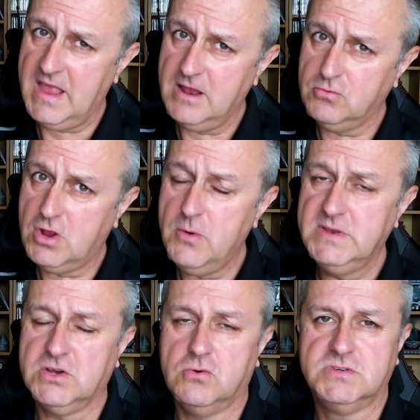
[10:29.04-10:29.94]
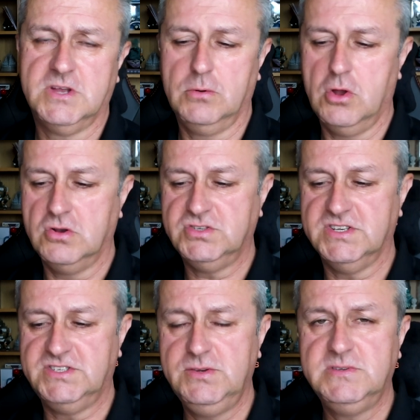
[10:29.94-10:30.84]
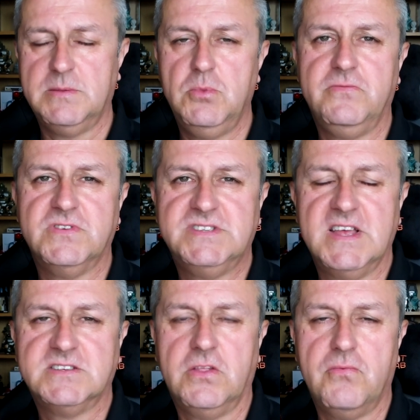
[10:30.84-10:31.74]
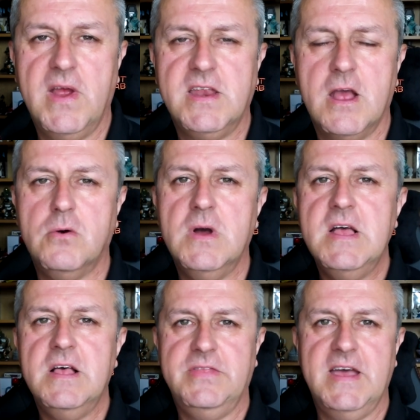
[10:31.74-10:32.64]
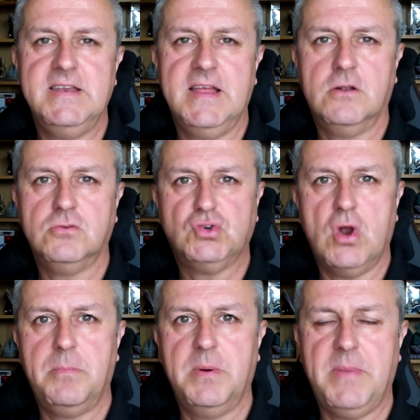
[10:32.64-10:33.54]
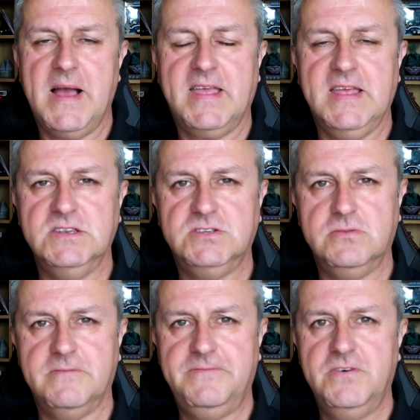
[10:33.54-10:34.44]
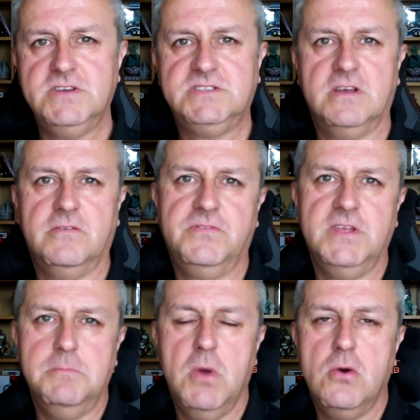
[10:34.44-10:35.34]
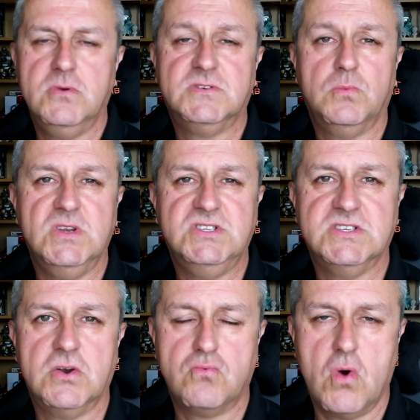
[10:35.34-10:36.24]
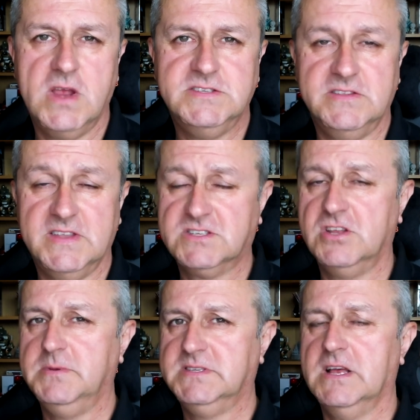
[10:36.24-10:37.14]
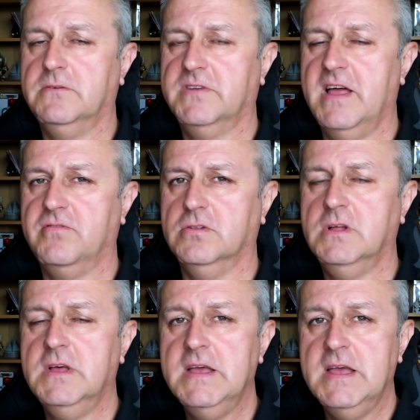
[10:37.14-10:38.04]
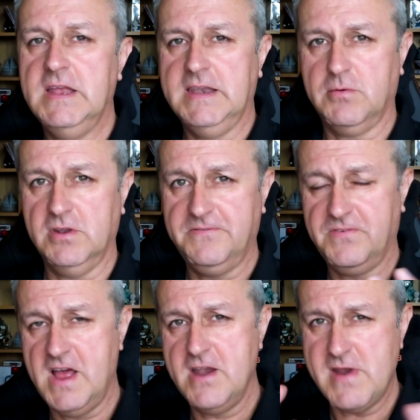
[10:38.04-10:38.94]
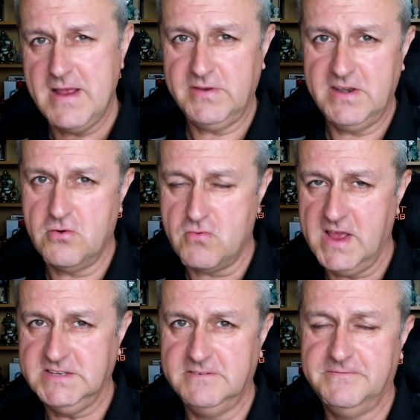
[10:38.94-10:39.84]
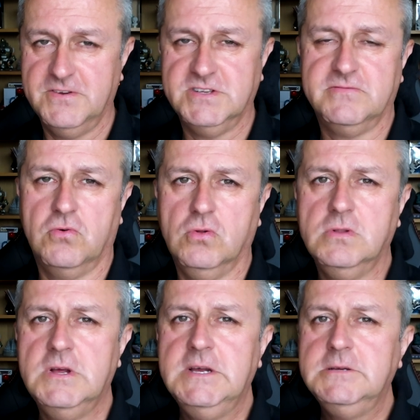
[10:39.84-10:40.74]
It'll go into auto launch as soon as I move the sticks on the radio, then it'll drop back into the first of the modes, which is horizon. That's going to be self-level. Now I'm going to fly around in horizon first of all,